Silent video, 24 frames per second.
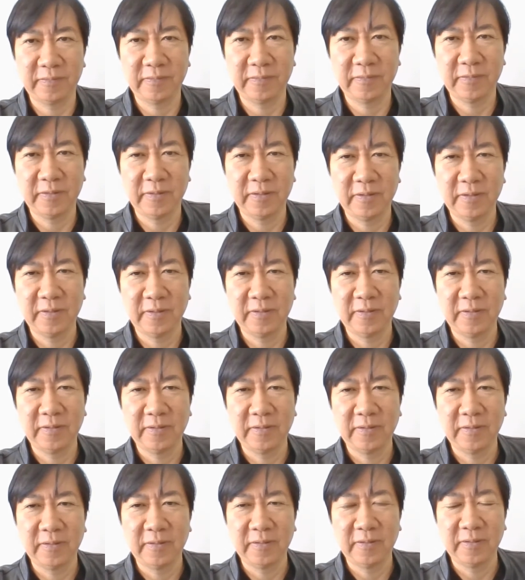
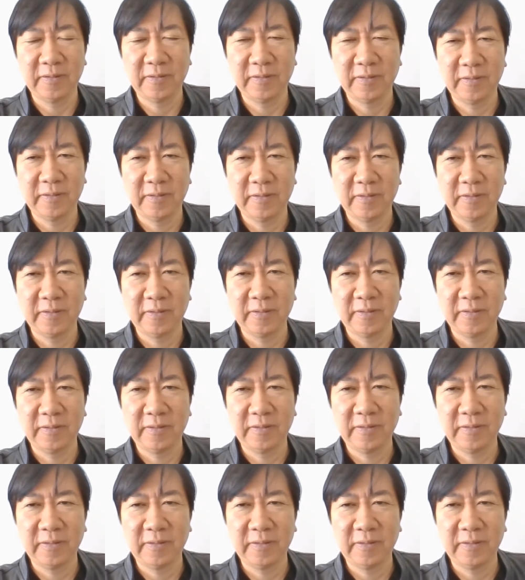[no speech]